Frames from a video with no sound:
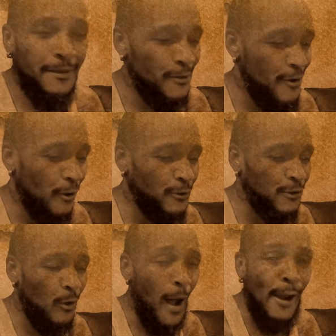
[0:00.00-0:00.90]
You know,
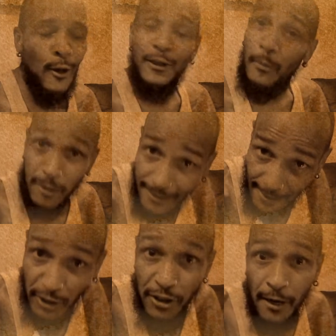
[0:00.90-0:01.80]
so I looked up the
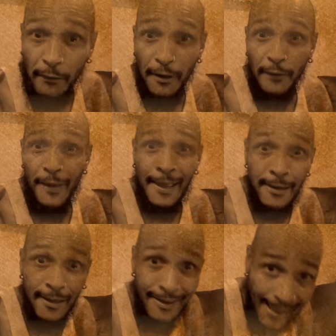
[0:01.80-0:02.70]
dictionary of
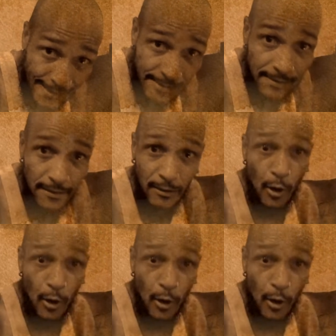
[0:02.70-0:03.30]
Alien Ness, you